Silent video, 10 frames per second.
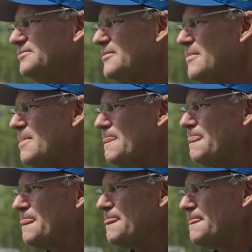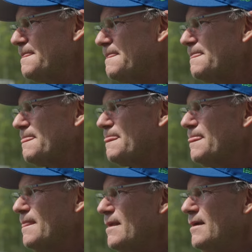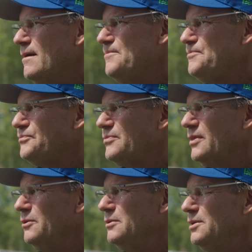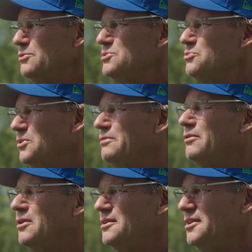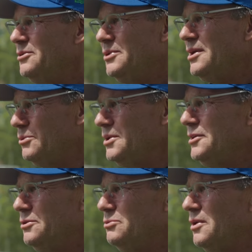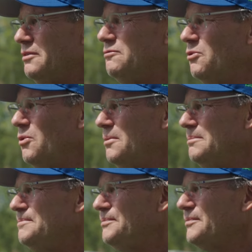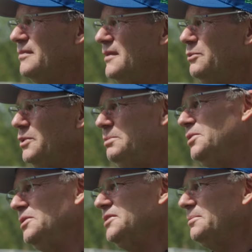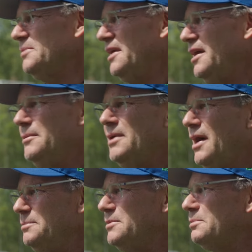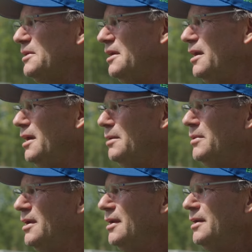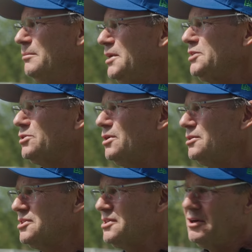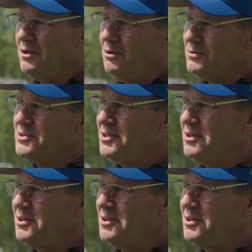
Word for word: Uh, see that, that needs to improve this go this this go around. That was one of our. You know, we had a really good run of form, and then we built up the game and hyped up the game, measure ourselves.